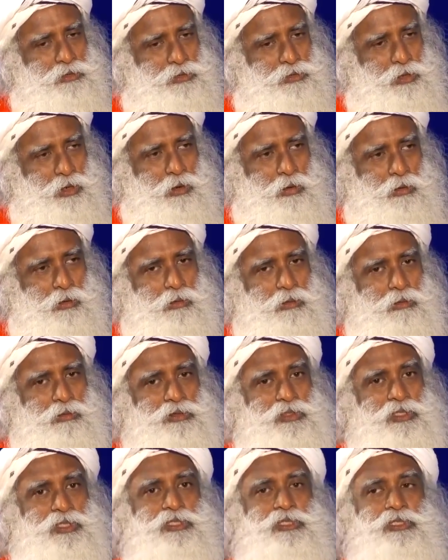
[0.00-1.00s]
So,
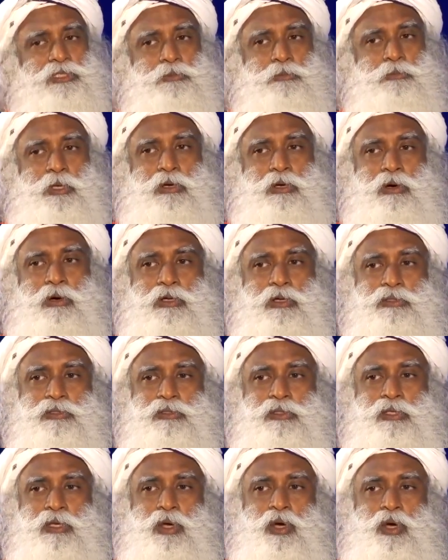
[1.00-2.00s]
this is because
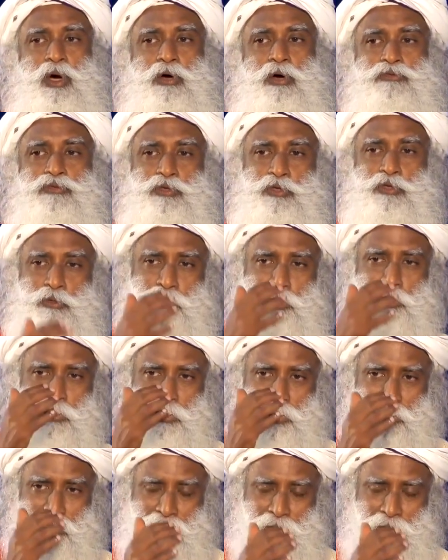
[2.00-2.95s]
of human